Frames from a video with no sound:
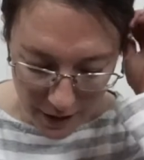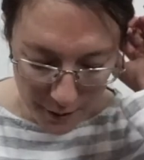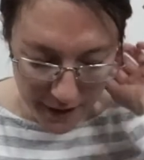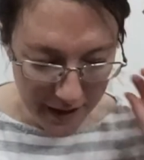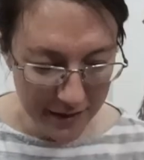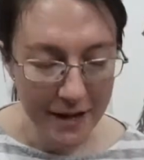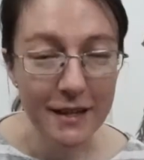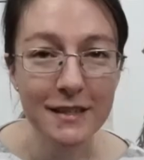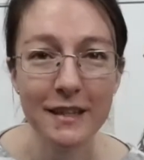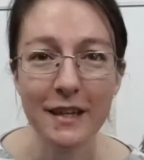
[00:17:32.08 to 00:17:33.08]
Okay, the
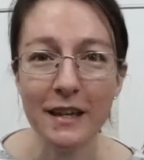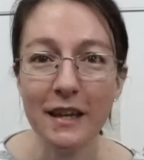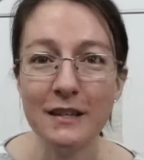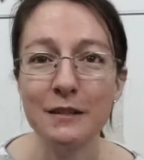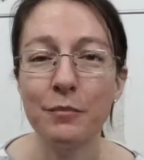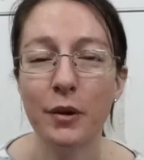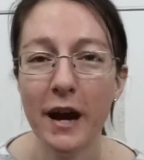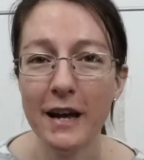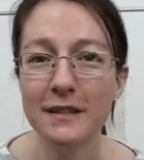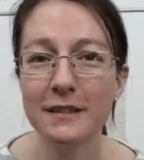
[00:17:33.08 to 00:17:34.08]
next thing is
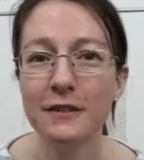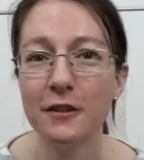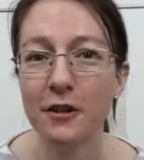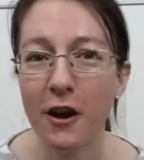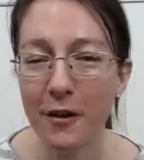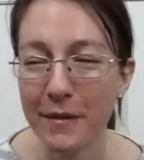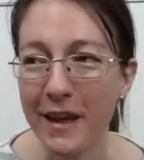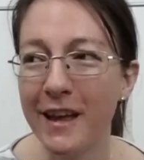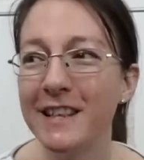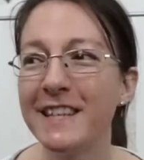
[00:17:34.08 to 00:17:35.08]
press your
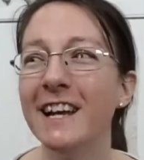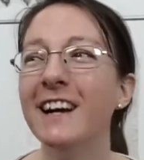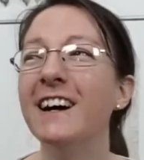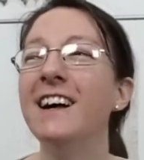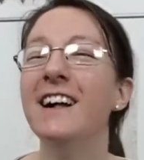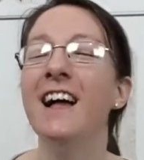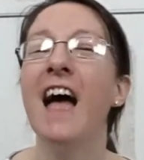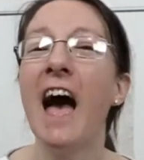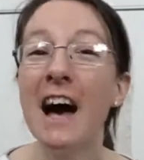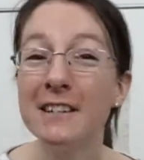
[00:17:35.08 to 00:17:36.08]
garment
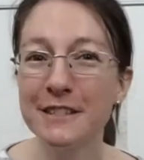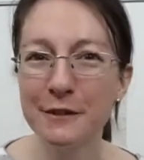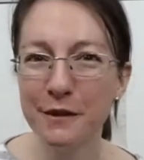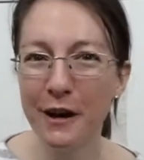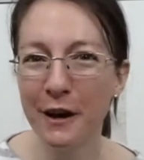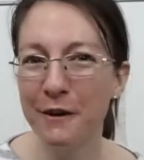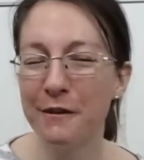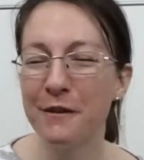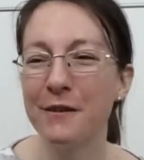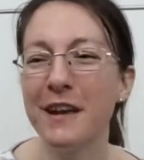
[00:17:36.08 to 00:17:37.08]
as you
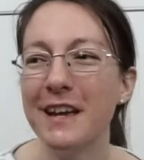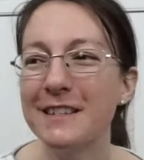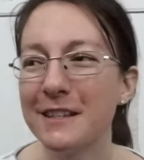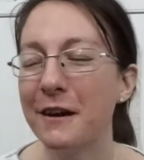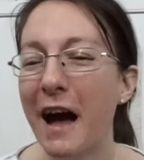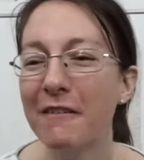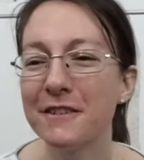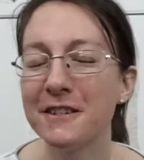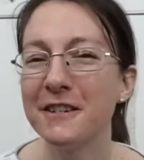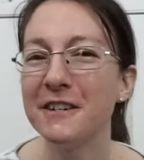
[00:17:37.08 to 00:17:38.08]
go. Okay, so
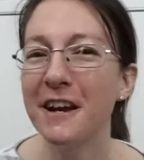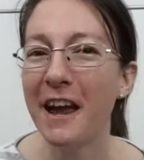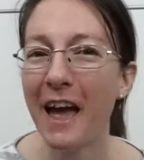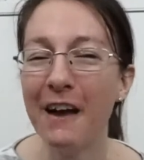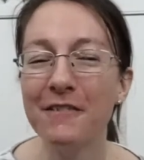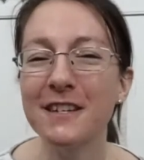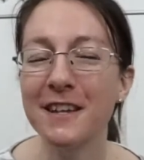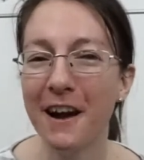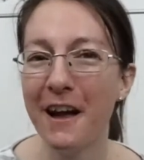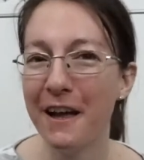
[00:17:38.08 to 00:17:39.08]
after every
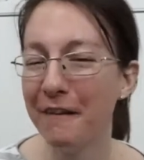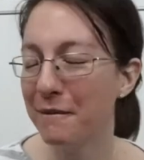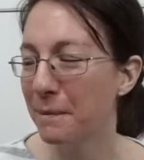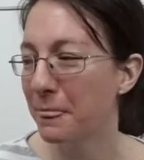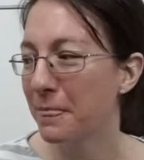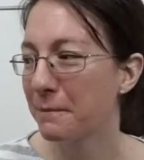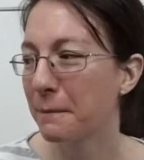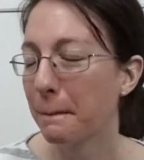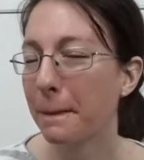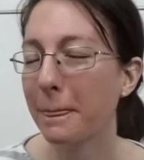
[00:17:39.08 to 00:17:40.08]
time
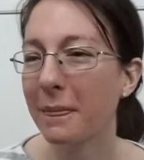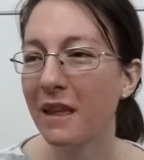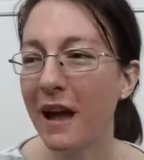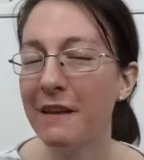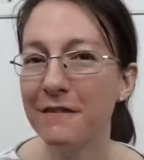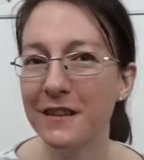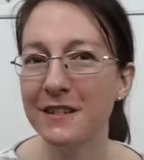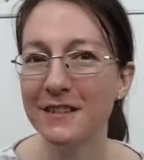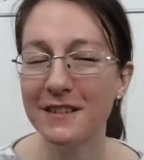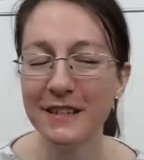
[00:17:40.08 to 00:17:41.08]
I
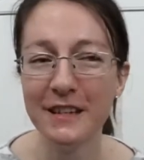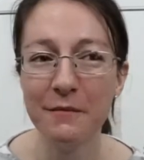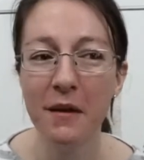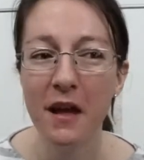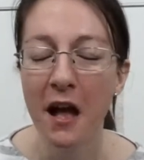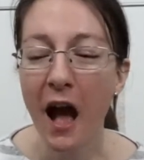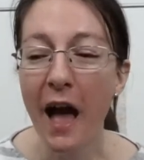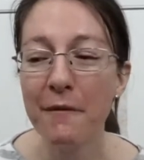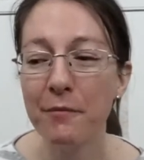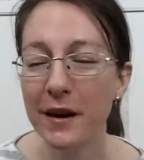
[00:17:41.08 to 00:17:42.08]
finish the seam,
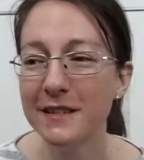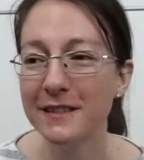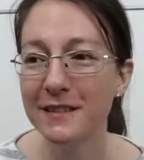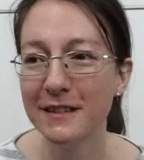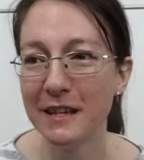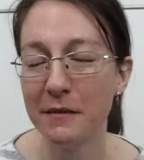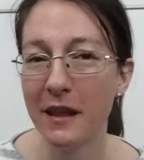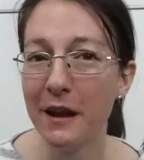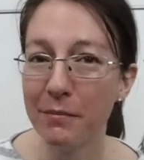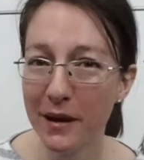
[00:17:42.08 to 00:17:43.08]
I press the seam, and
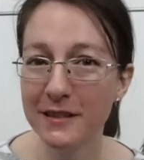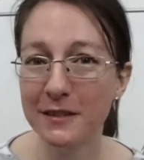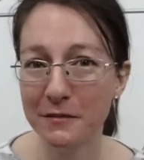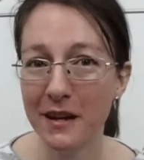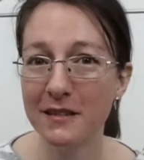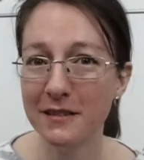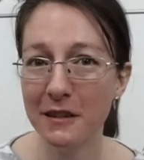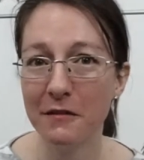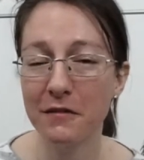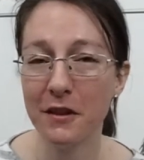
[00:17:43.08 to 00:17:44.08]
I press the rest
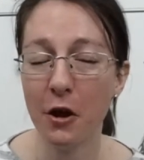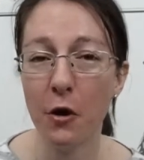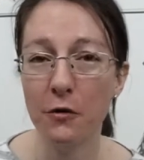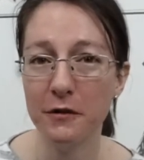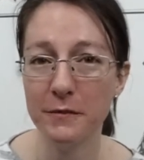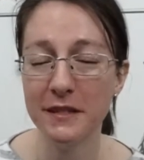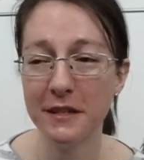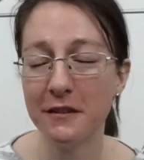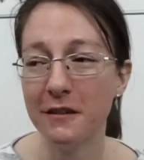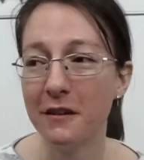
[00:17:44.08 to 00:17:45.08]
of the coat, the
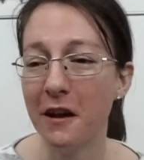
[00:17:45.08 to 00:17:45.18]
material.